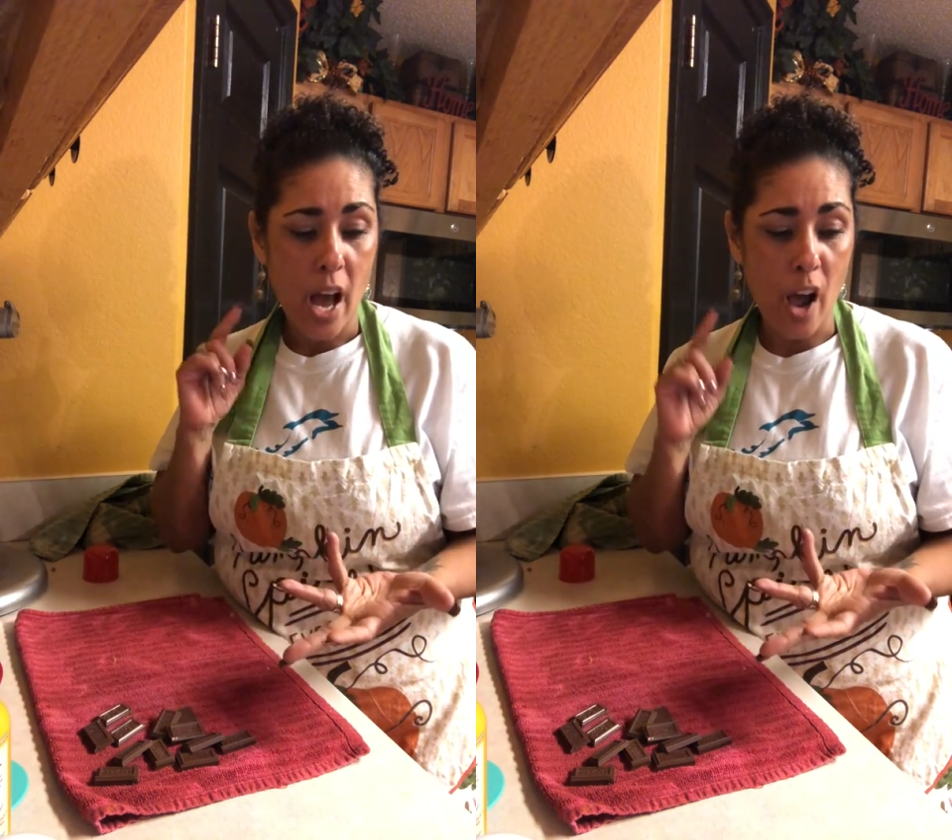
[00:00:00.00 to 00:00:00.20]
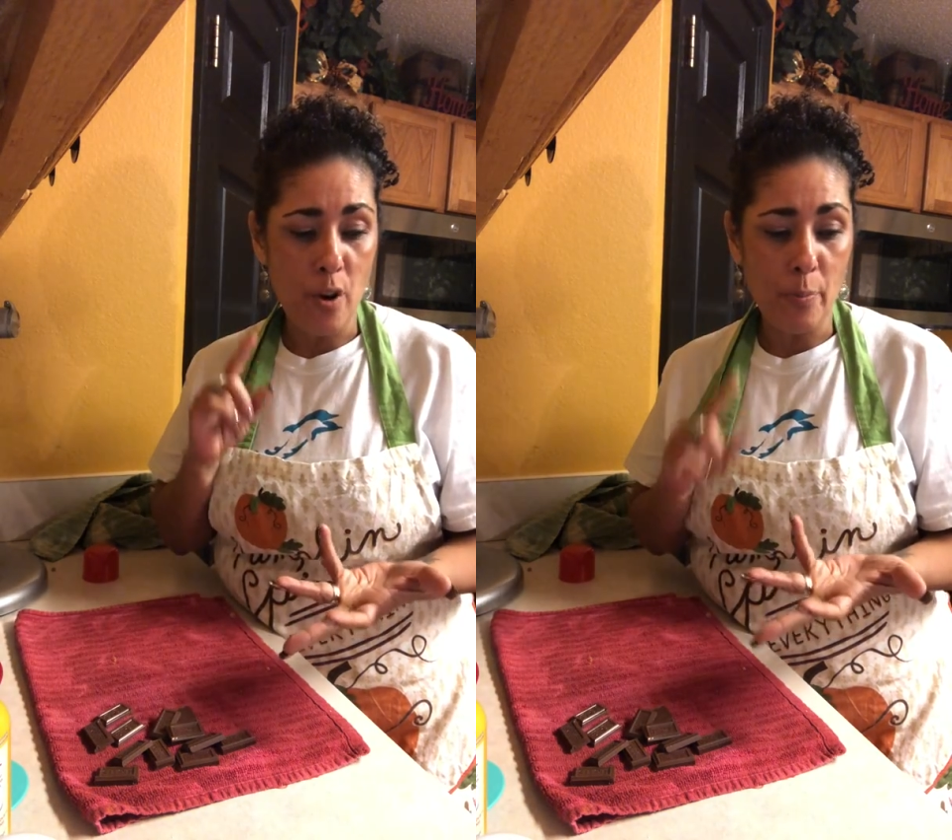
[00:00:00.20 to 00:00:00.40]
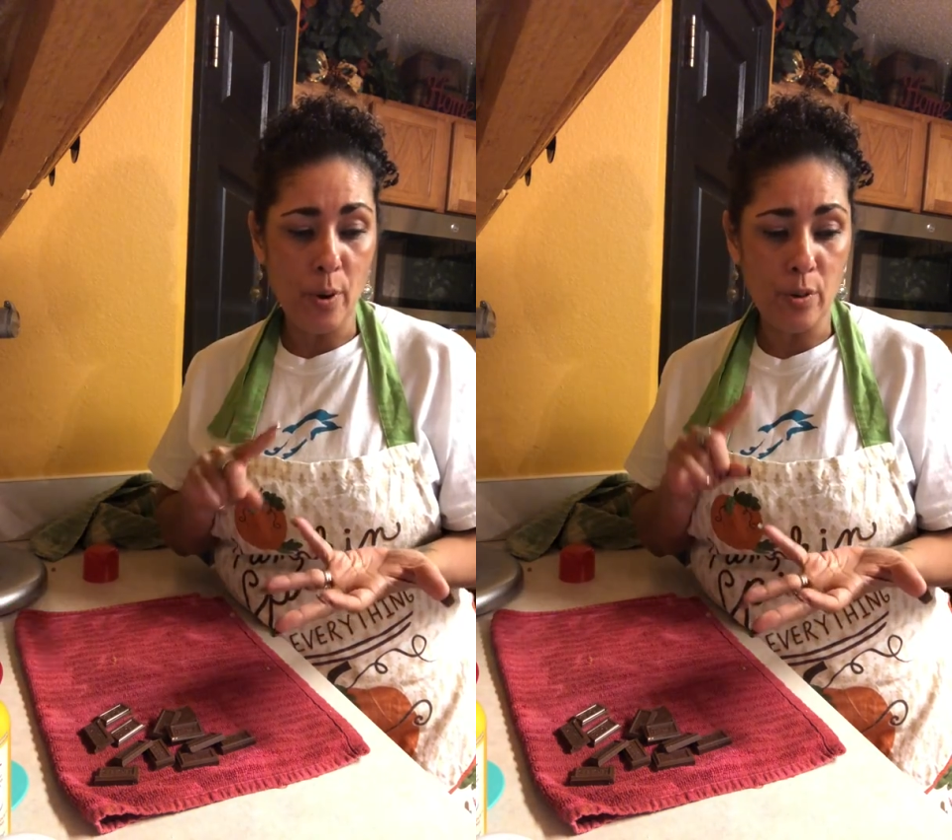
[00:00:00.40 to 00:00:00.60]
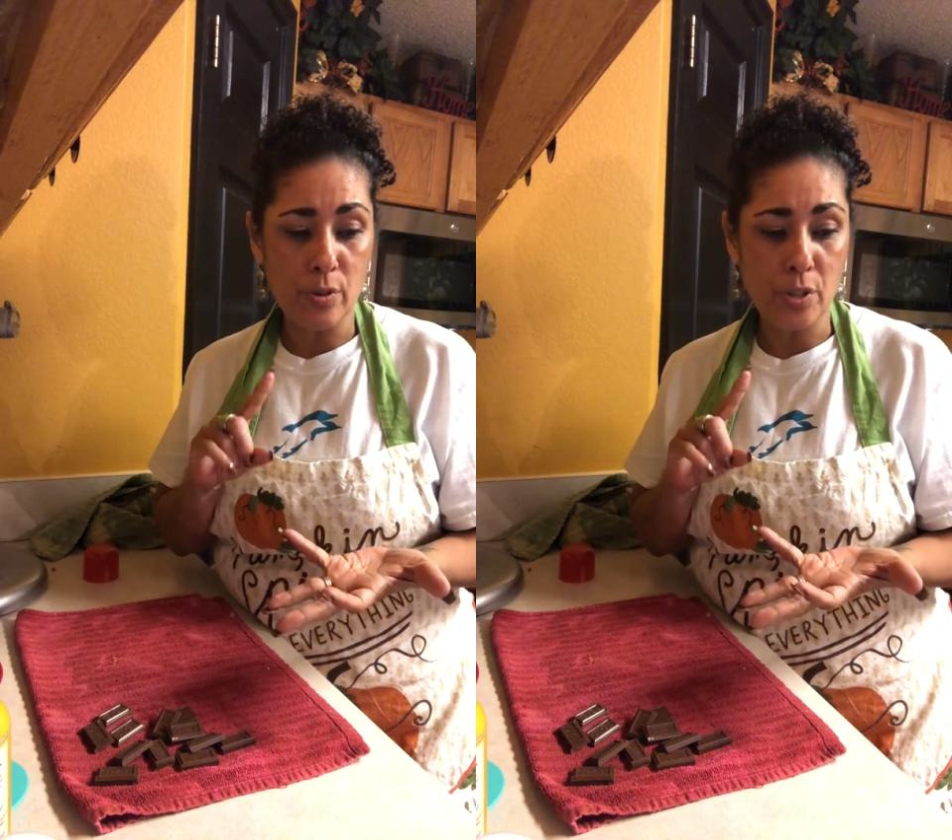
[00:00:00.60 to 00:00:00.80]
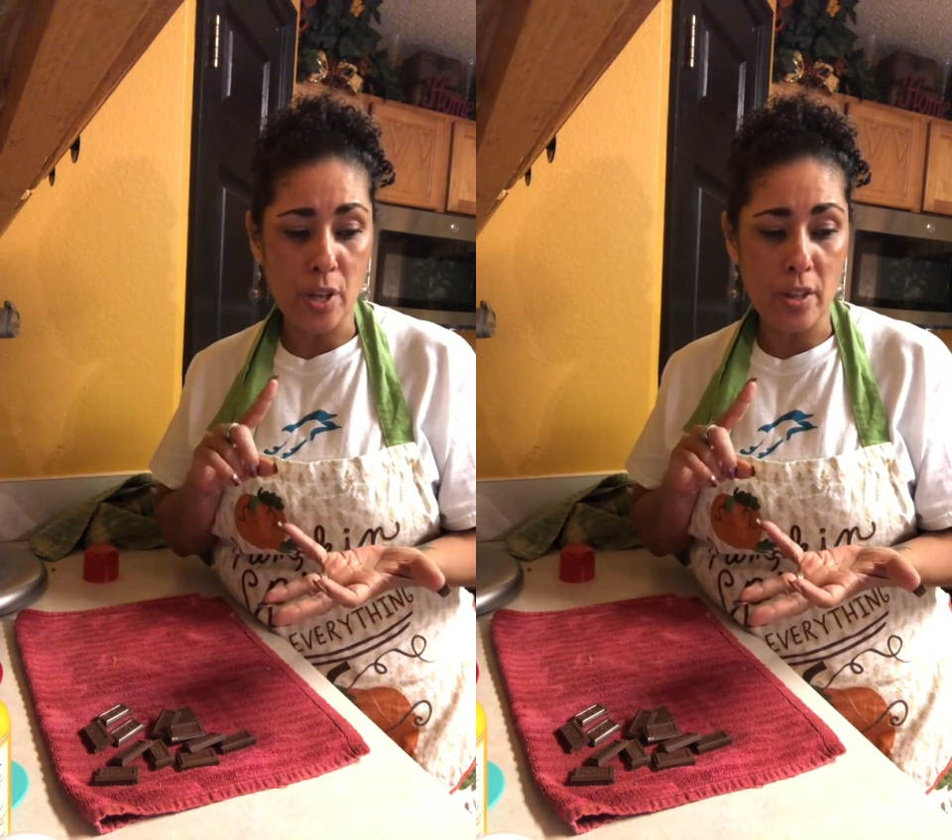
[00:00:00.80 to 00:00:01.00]
I will
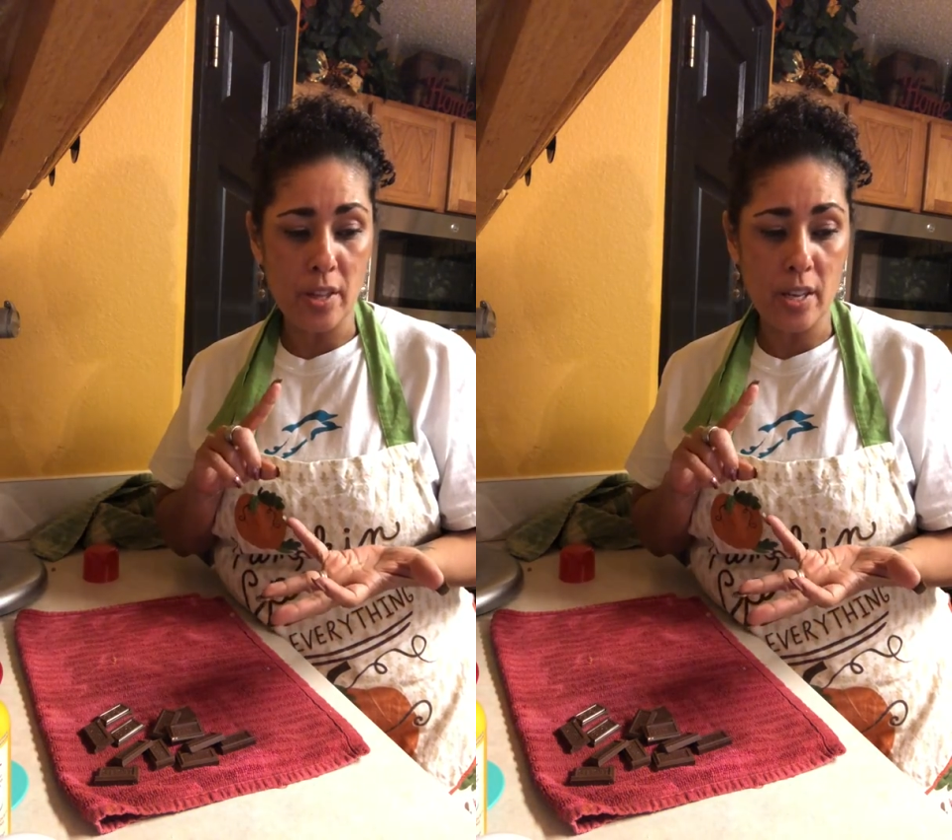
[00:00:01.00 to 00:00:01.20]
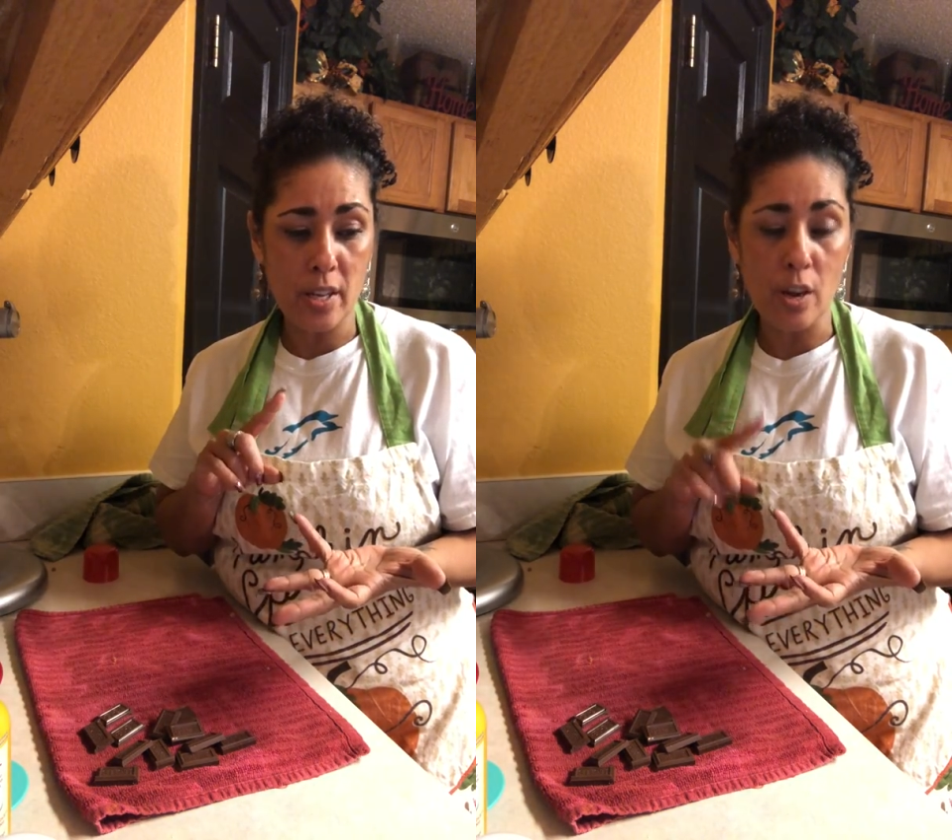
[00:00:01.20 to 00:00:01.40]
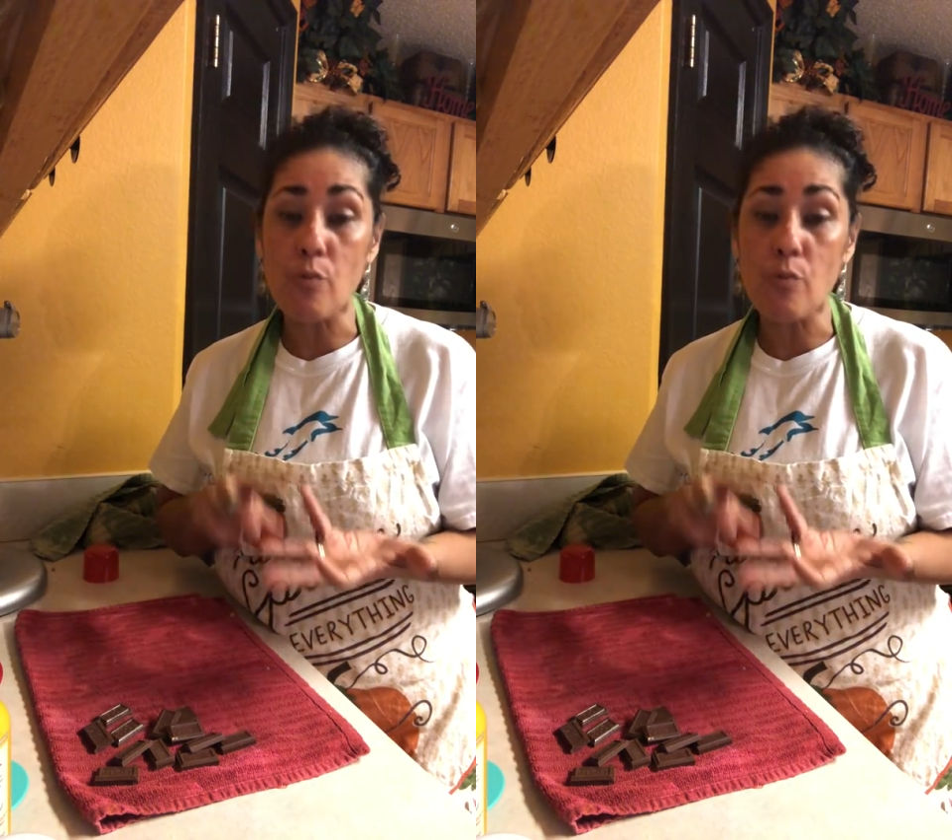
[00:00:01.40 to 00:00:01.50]
post the